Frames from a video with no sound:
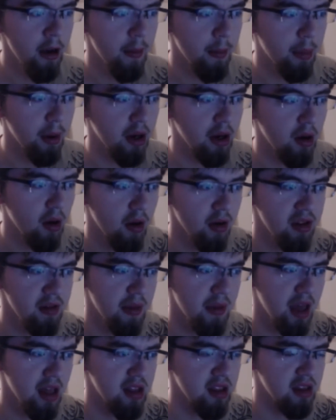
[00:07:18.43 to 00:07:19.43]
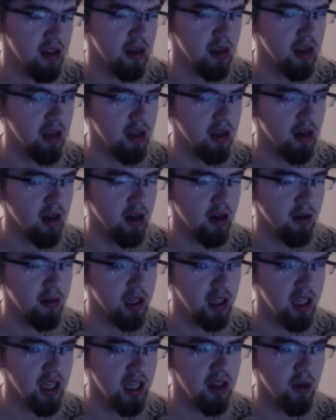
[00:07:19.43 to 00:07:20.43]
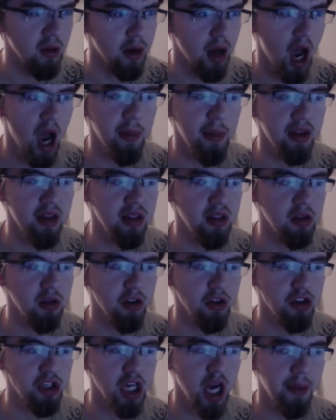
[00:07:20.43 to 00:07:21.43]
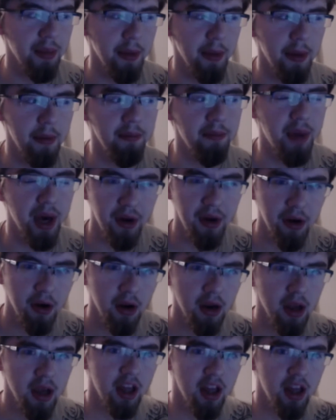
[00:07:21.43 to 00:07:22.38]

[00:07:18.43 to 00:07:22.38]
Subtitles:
but Azumasta, Nagito, and Amos do their job a bit better.